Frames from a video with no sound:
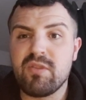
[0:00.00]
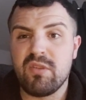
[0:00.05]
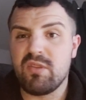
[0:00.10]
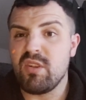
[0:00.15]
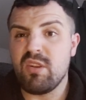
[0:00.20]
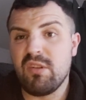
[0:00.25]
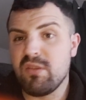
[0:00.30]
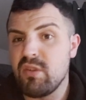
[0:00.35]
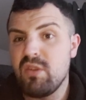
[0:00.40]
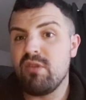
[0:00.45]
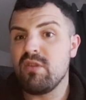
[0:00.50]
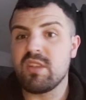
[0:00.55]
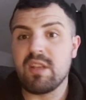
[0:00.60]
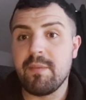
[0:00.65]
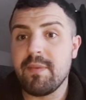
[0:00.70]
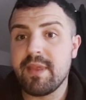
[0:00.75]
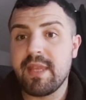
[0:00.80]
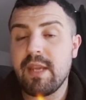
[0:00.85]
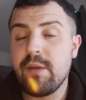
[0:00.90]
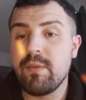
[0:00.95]
or do
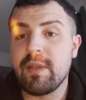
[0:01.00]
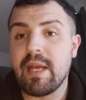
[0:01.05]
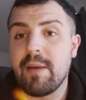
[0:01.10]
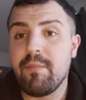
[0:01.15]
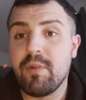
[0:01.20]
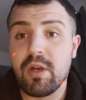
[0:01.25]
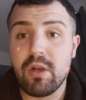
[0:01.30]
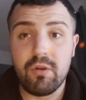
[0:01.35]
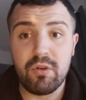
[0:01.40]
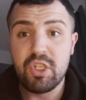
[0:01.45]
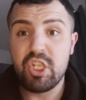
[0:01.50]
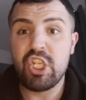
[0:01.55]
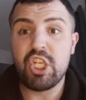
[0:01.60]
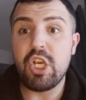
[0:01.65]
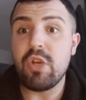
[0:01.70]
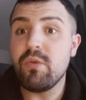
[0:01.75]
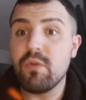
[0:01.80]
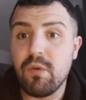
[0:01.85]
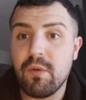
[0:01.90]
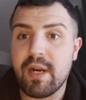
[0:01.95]
something with that model, or
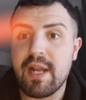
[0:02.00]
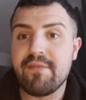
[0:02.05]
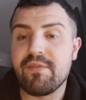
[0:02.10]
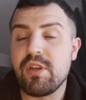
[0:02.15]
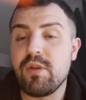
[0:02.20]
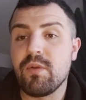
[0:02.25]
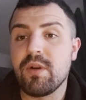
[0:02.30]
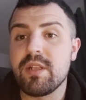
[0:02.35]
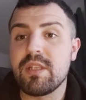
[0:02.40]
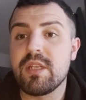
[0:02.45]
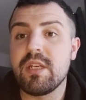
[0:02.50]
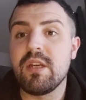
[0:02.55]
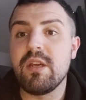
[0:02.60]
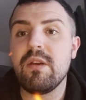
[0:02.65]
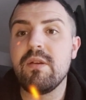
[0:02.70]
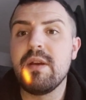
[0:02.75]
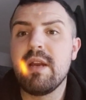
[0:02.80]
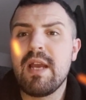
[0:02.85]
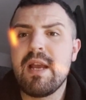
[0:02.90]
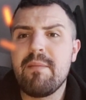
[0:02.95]
shoot, or whatever you want to
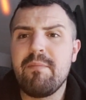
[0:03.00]
do.